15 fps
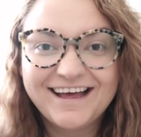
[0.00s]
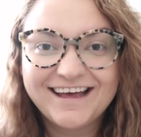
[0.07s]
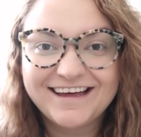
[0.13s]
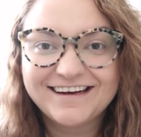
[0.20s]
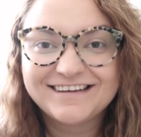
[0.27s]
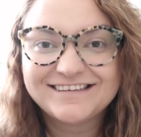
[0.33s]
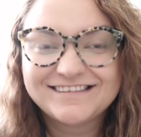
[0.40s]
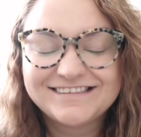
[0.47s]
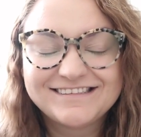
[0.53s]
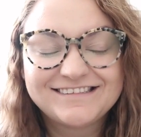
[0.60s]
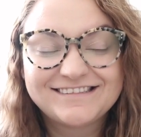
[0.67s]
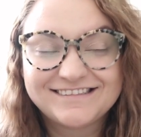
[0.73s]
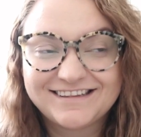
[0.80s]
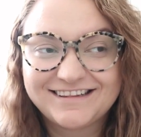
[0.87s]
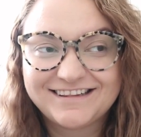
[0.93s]
it is
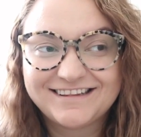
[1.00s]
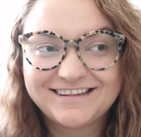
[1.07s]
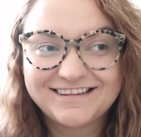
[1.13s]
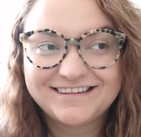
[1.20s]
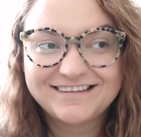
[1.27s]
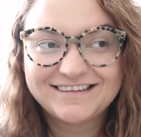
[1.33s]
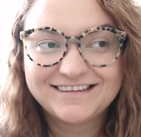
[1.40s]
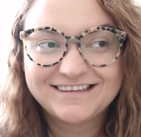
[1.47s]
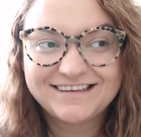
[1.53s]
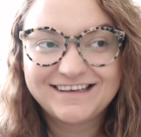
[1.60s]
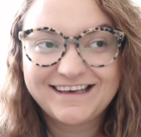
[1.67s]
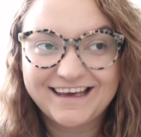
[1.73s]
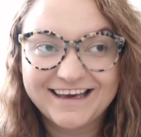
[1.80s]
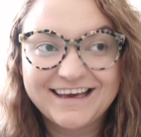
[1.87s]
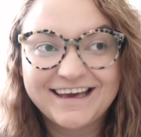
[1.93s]

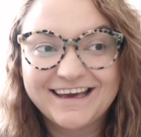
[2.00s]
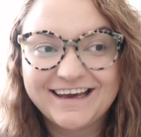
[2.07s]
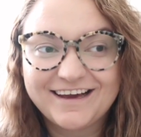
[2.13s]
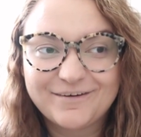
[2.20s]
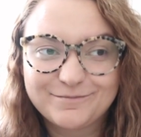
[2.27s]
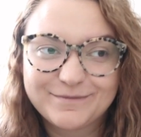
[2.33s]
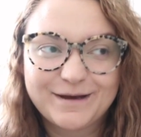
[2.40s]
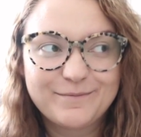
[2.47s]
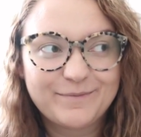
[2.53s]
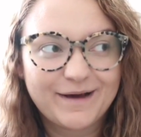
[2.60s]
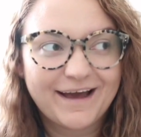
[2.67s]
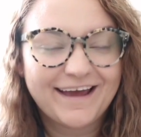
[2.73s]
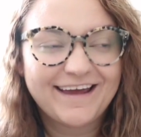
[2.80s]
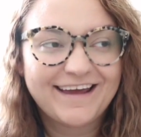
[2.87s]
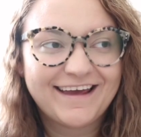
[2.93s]
kicking my
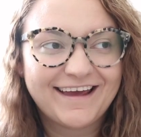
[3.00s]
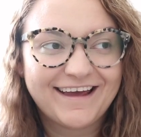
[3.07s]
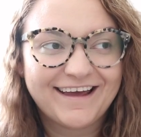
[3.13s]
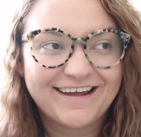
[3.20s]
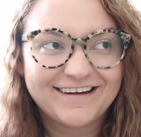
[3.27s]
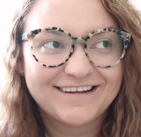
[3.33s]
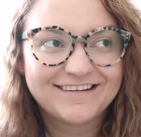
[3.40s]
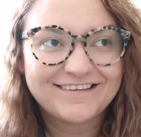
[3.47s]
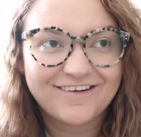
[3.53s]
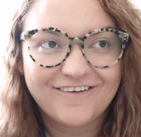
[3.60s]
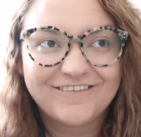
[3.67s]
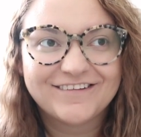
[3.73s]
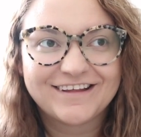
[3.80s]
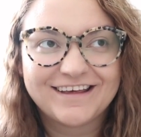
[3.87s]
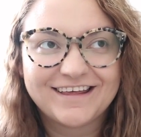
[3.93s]
butt and it's
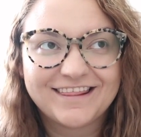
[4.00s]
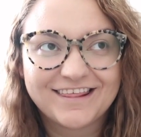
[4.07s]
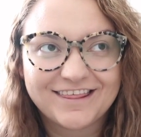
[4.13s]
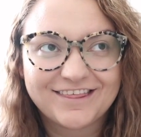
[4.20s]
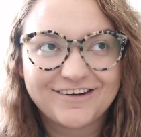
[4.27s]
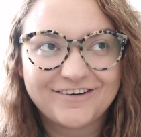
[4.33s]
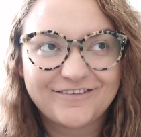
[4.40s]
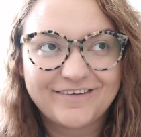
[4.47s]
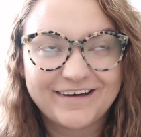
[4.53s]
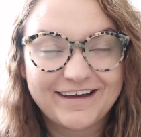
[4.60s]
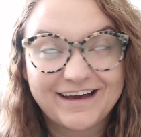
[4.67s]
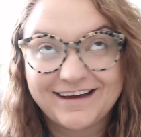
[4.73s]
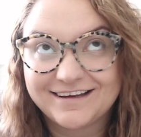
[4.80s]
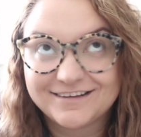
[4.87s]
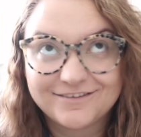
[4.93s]
only the third week,
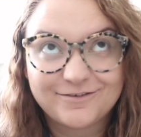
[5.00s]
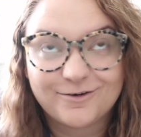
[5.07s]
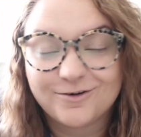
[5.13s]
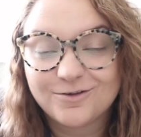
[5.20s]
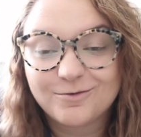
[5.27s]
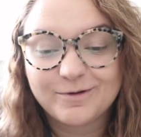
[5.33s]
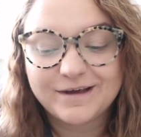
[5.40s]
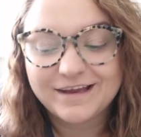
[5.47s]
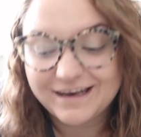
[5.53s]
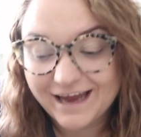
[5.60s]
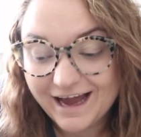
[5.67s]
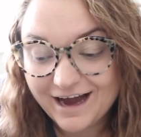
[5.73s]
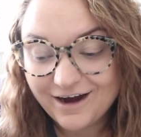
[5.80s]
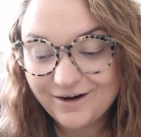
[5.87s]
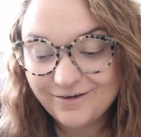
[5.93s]
I guess fourth week
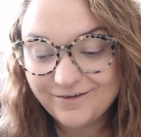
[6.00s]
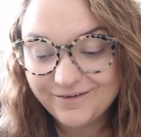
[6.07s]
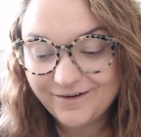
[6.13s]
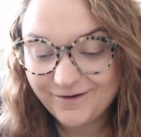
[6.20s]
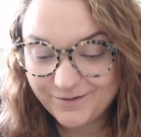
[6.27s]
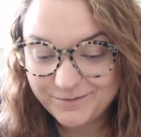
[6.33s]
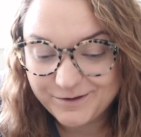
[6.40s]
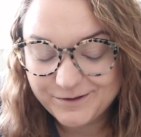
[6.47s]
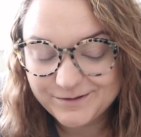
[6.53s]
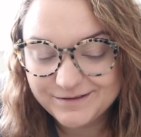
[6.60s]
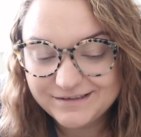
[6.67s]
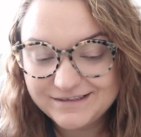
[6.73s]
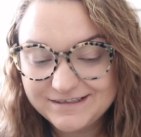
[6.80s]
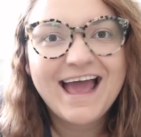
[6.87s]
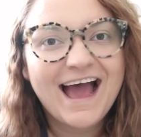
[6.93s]
now
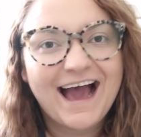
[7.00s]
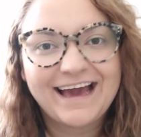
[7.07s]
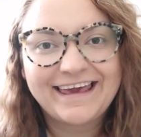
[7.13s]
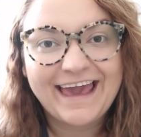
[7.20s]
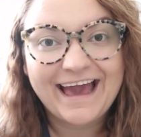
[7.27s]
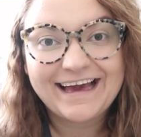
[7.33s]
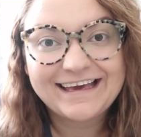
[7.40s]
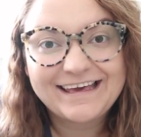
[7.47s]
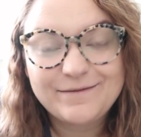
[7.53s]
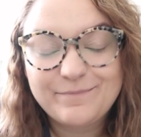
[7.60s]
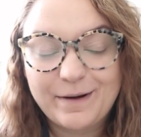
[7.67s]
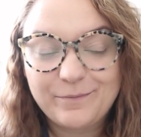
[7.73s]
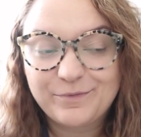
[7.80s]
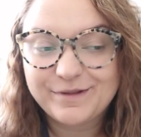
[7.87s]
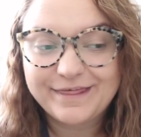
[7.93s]
almost. I can't keep
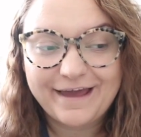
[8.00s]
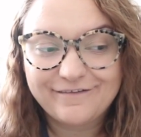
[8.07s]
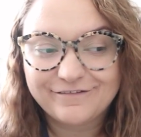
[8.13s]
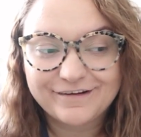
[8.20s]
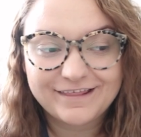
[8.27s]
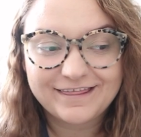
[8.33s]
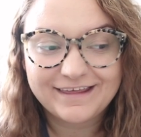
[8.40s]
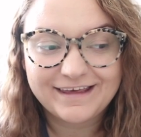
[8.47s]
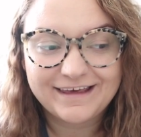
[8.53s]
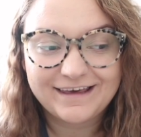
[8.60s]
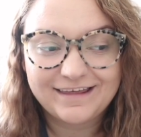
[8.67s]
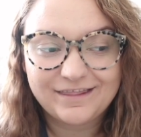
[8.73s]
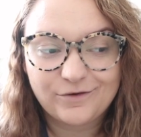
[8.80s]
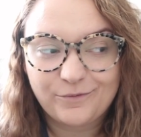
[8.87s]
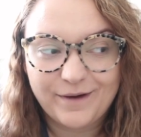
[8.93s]
up with
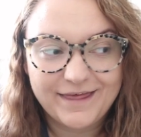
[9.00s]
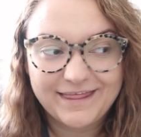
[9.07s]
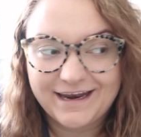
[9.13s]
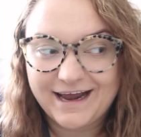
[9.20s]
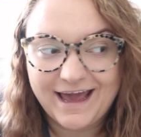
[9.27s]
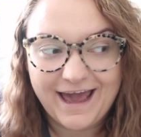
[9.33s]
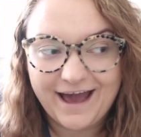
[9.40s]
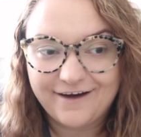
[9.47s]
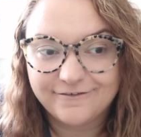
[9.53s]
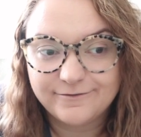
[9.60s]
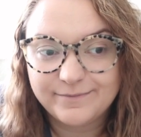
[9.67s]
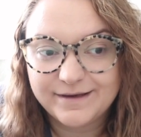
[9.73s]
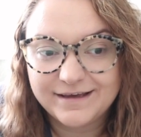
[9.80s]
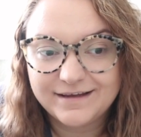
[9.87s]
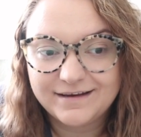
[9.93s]
everything the way that I have
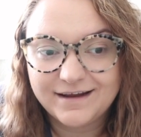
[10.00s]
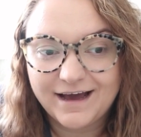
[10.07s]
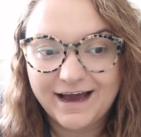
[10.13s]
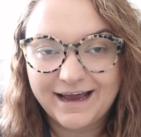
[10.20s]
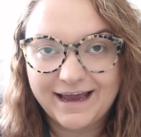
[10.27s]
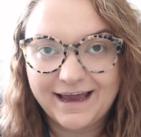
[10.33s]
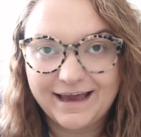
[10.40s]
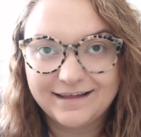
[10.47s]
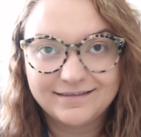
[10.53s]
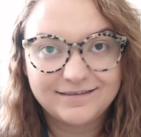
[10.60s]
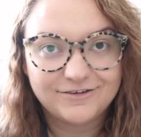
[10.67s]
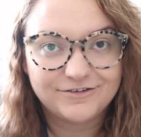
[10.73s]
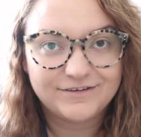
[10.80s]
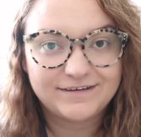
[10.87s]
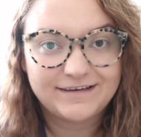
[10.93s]
been. I
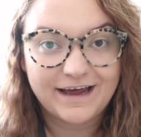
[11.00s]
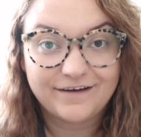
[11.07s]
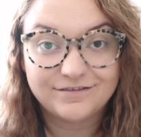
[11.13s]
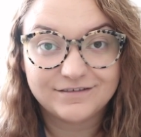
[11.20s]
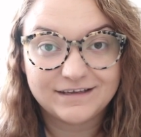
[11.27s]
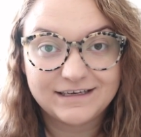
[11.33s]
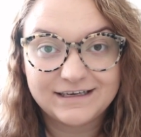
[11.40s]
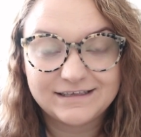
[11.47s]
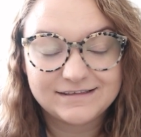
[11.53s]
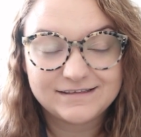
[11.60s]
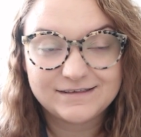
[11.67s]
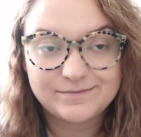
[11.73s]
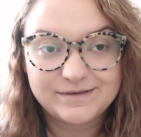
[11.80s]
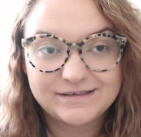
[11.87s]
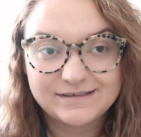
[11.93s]
there definitely needs
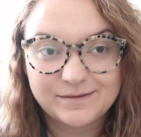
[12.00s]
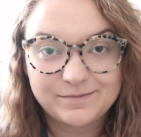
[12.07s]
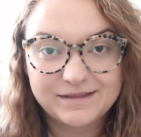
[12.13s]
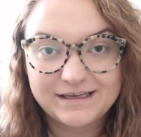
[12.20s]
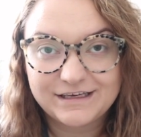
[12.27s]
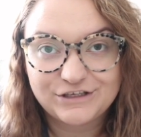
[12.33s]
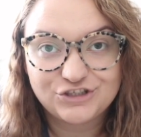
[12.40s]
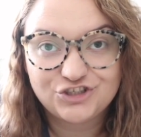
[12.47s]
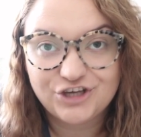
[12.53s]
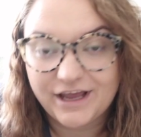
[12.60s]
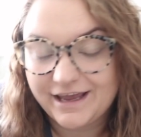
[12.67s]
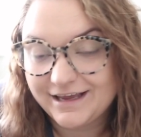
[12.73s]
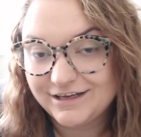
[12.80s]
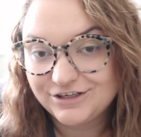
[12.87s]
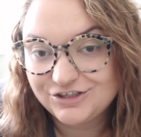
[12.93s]
to be something
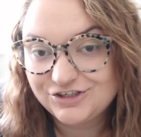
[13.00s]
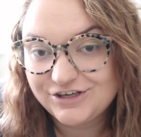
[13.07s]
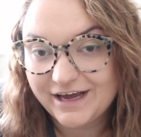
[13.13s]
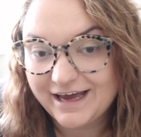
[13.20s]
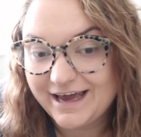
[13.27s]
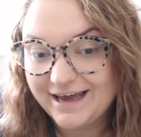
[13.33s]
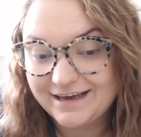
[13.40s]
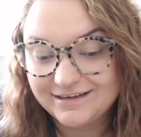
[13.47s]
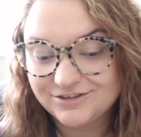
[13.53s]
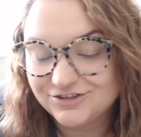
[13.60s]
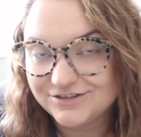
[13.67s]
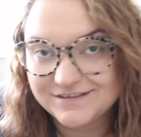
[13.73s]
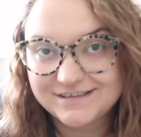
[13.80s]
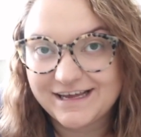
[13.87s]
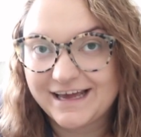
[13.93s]
changed. I
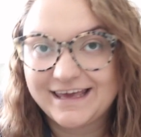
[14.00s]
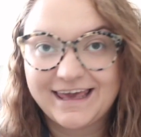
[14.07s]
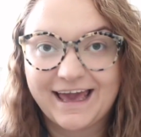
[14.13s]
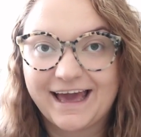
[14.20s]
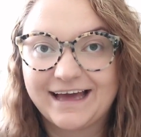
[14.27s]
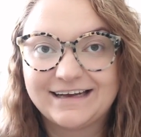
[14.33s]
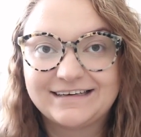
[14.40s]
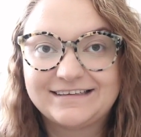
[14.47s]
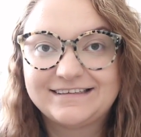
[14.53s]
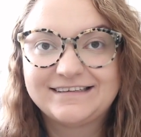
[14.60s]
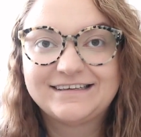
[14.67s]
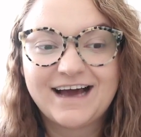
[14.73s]
just I can't.